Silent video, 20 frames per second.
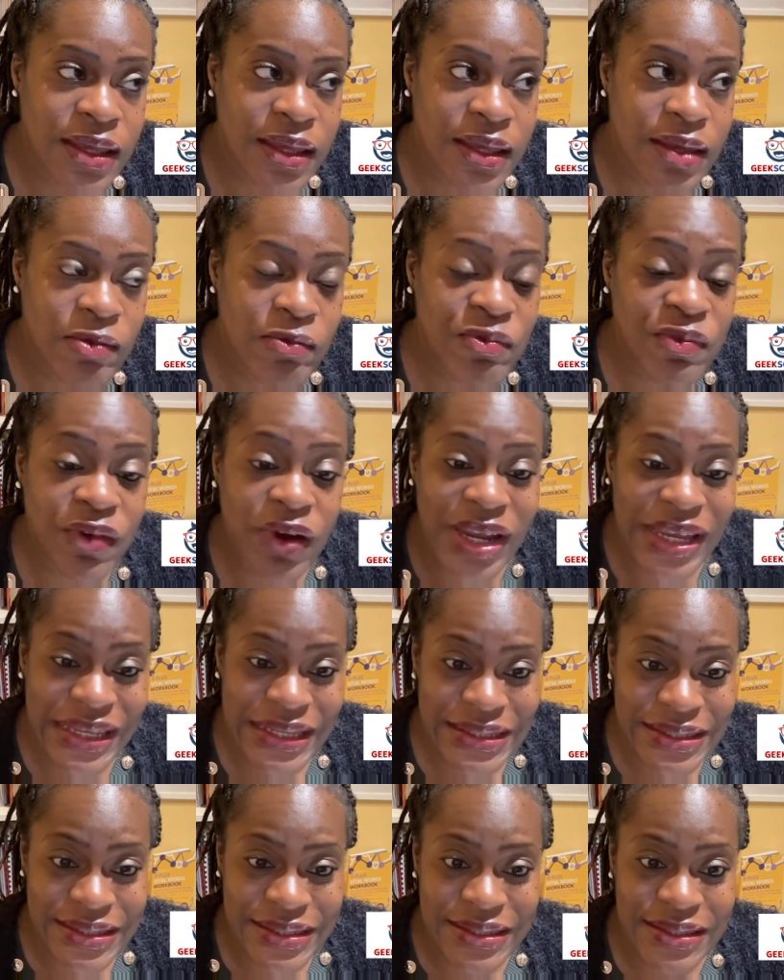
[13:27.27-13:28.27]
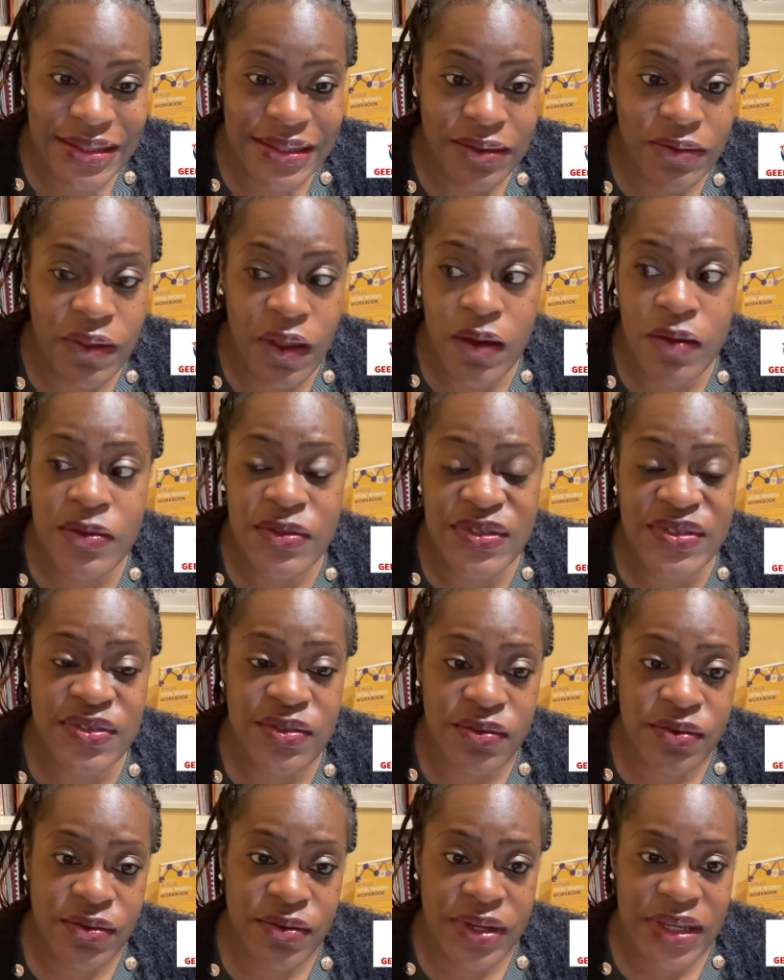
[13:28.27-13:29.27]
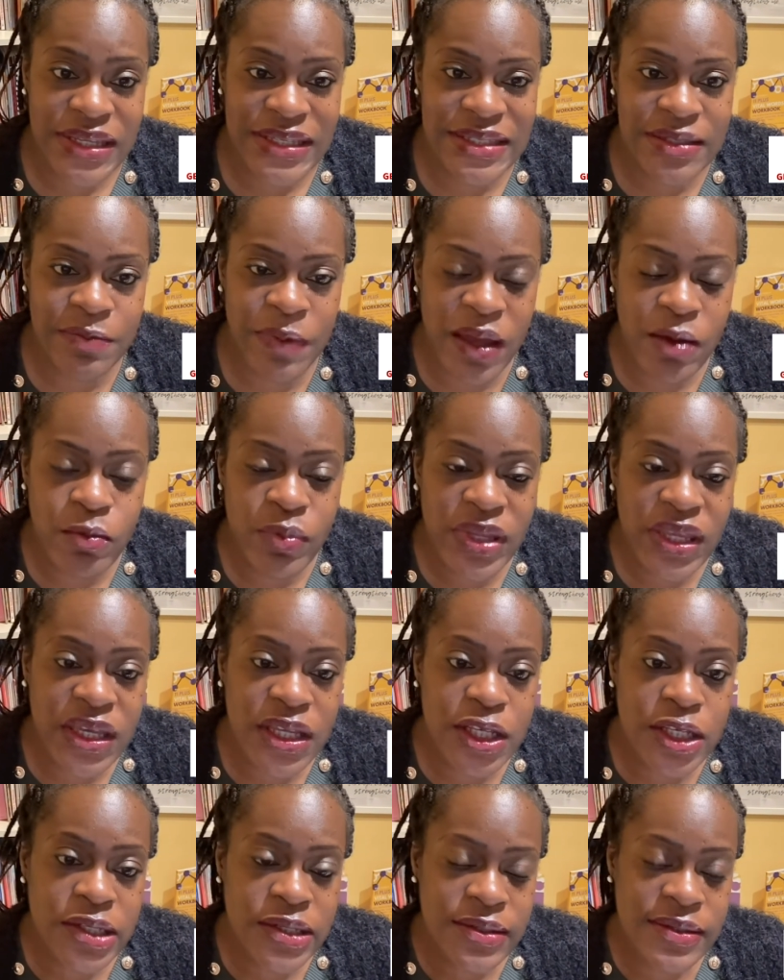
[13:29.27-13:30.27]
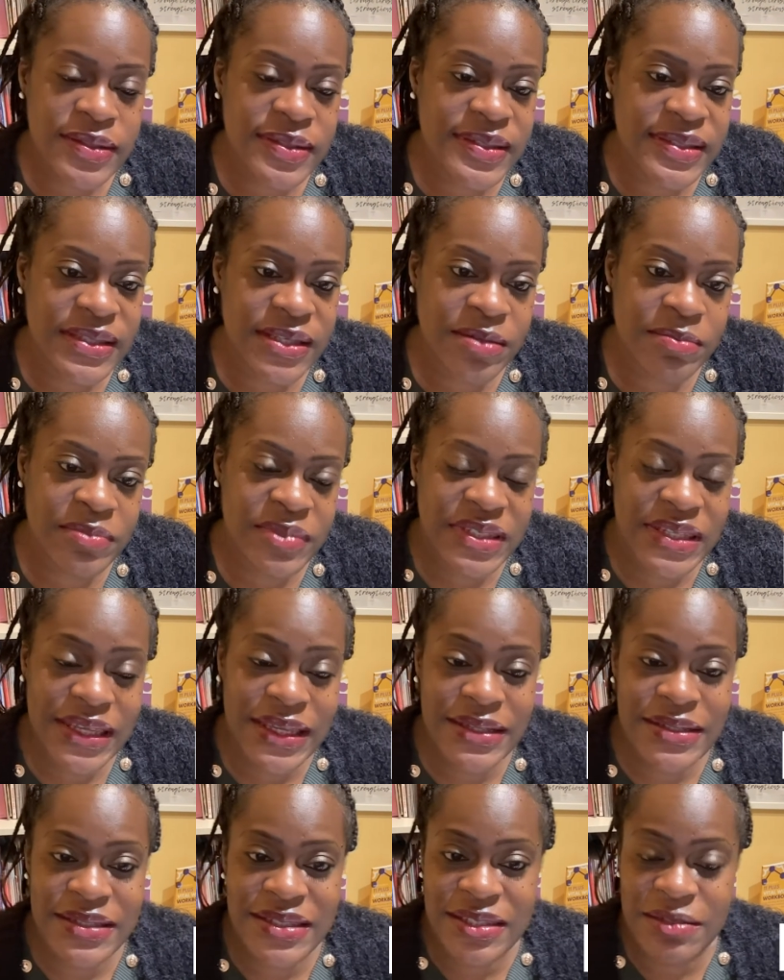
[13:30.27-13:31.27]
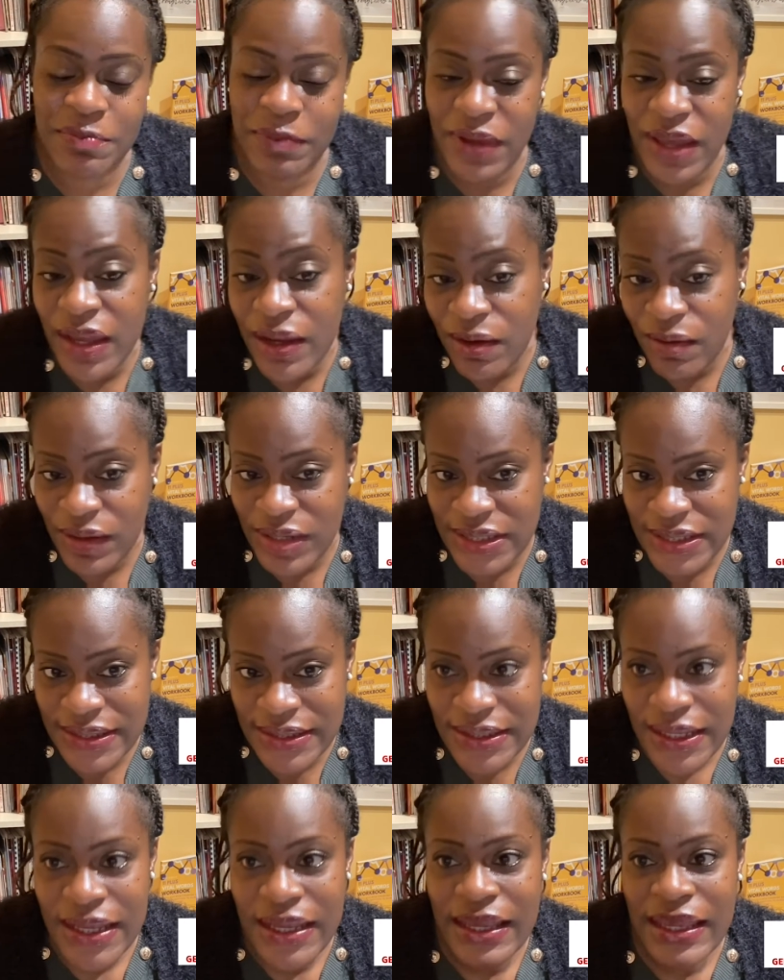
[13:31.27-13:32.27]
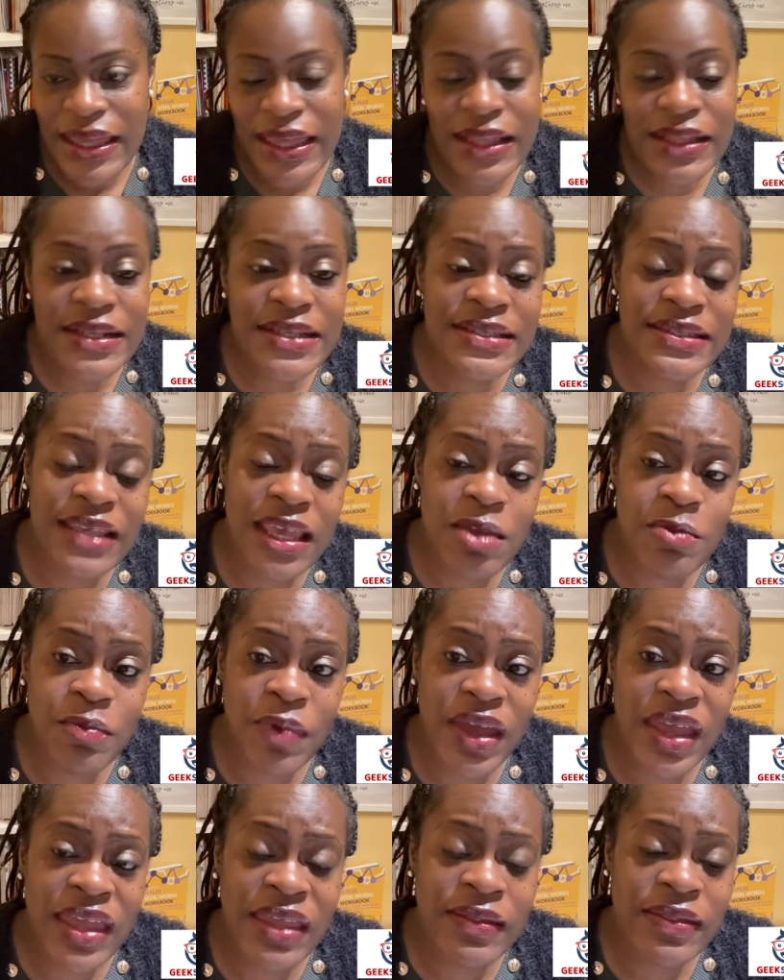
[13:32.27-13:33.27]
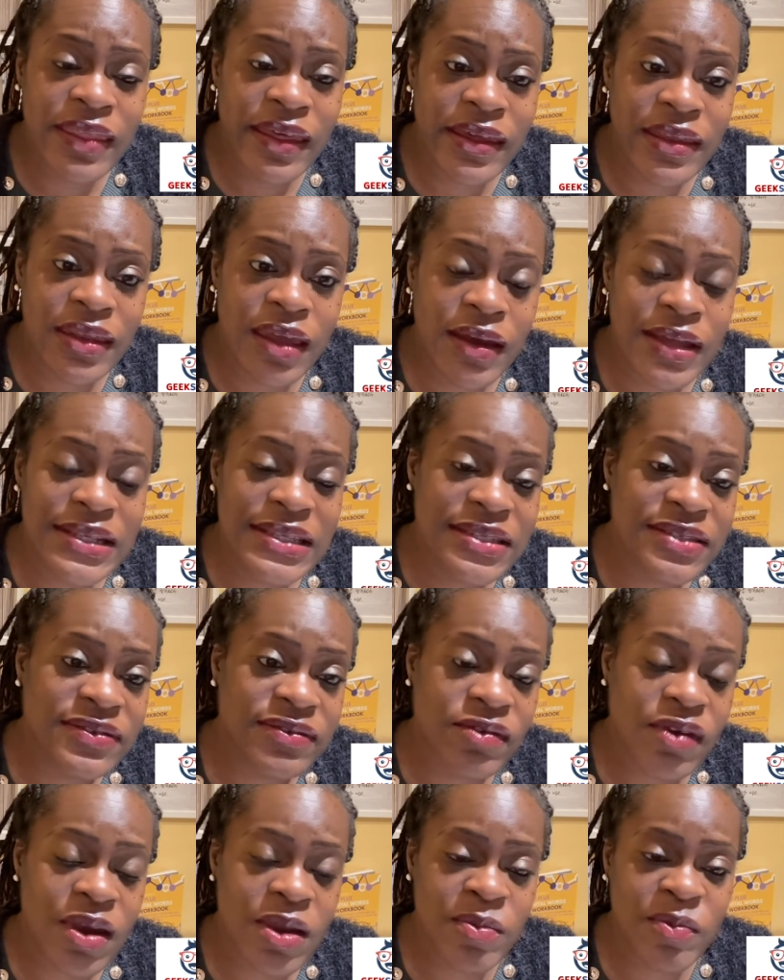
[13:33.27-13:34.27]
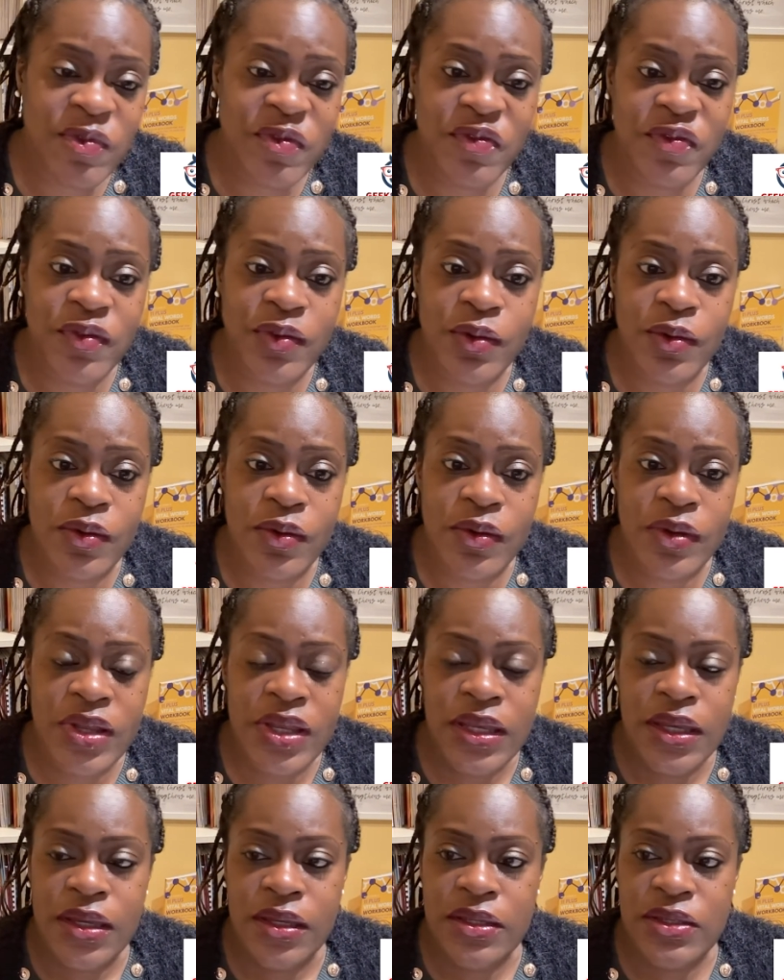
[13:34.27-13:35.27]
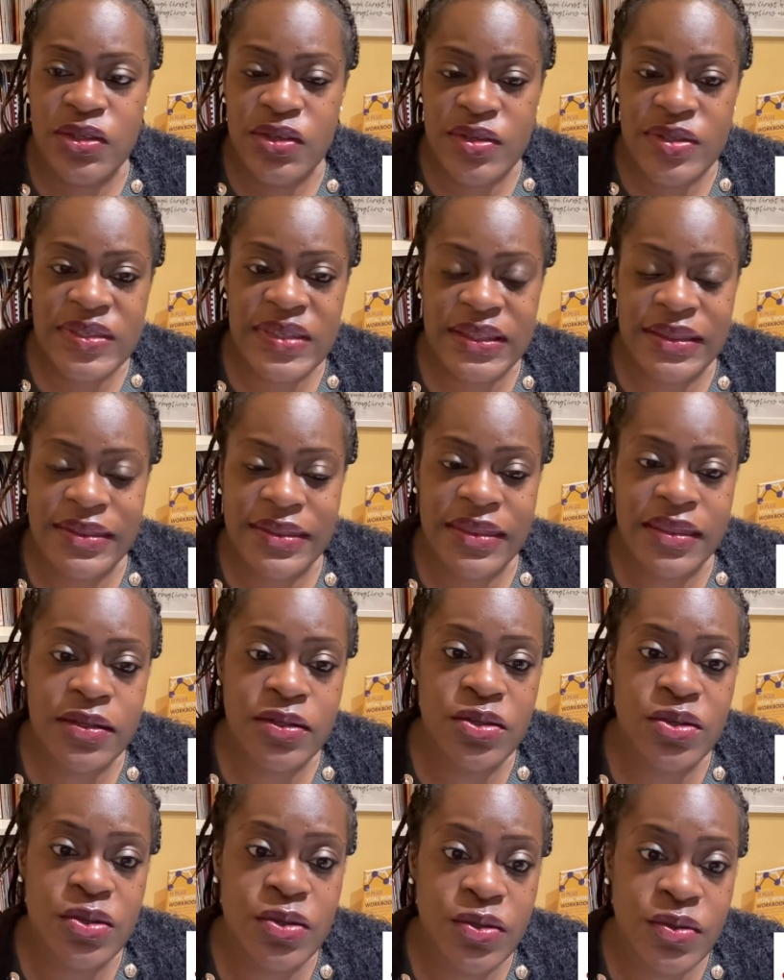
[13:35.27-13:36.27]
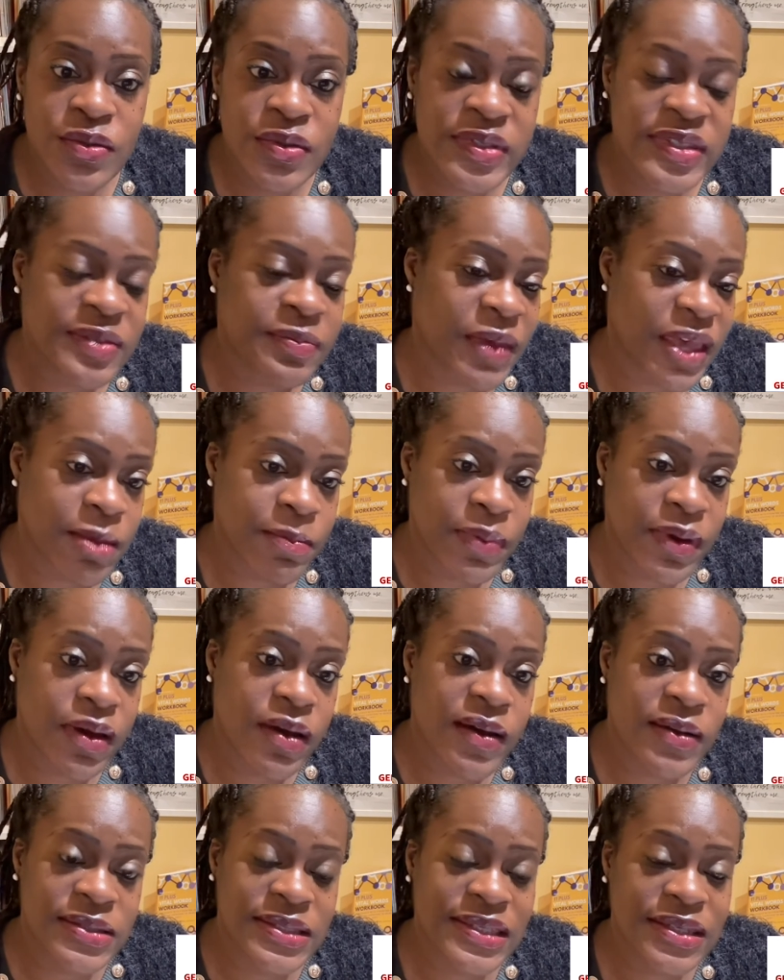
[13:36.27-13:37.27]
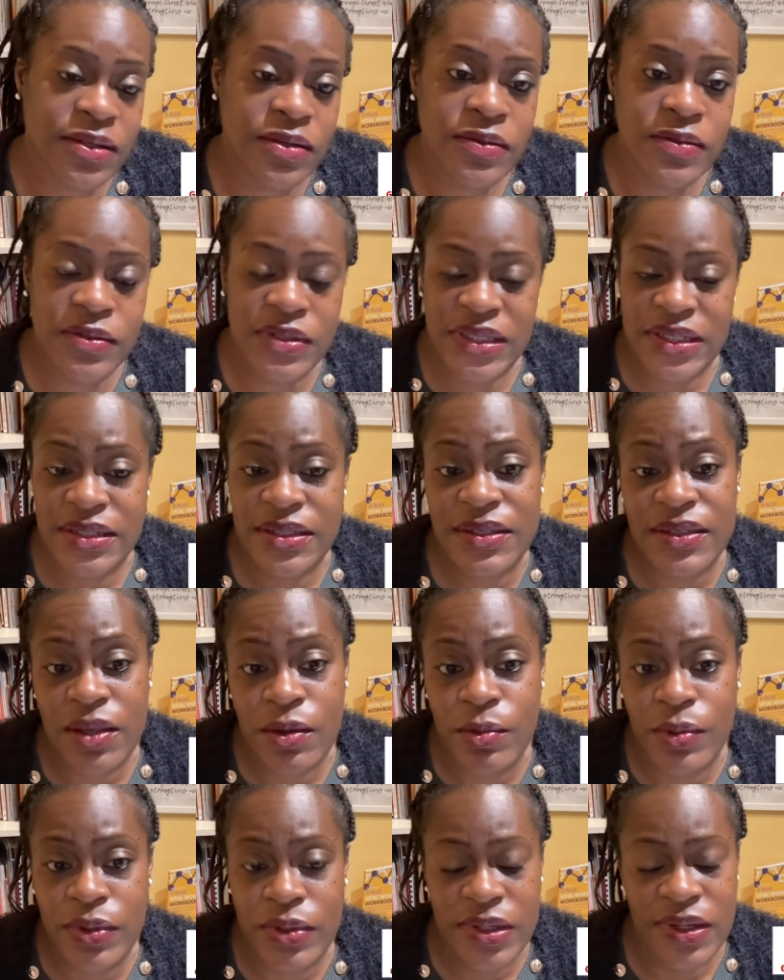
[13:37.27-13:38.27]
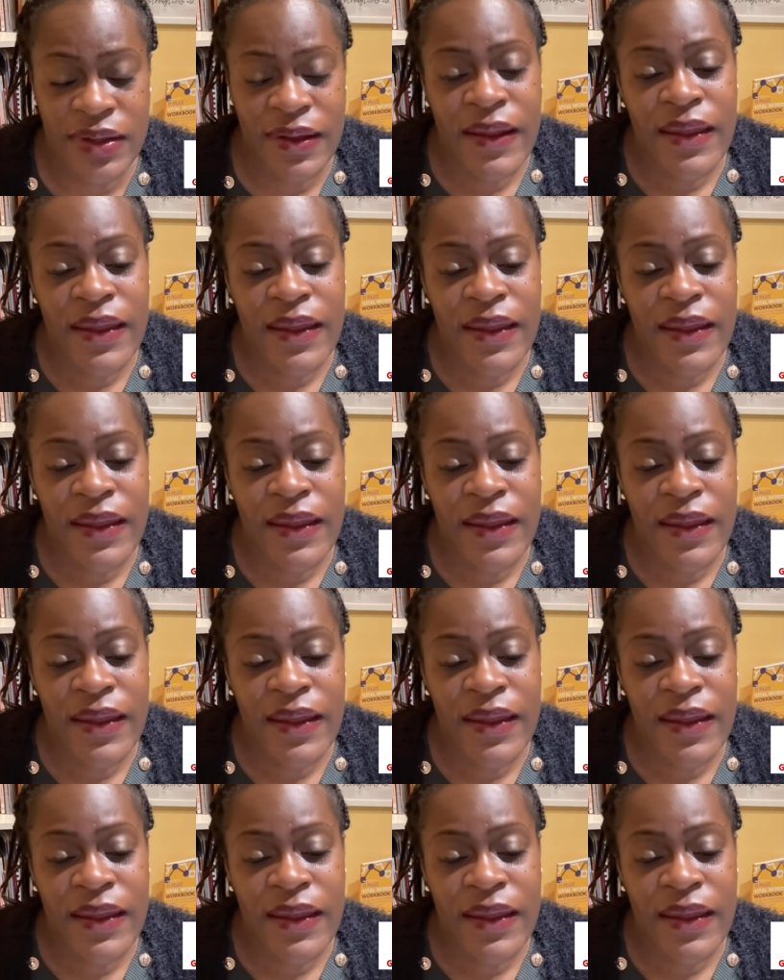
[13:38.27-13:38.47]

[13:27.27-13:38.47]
rewrite those stories, but we can use them to inspire us in the same way that I described for using the newspaper articles and so on.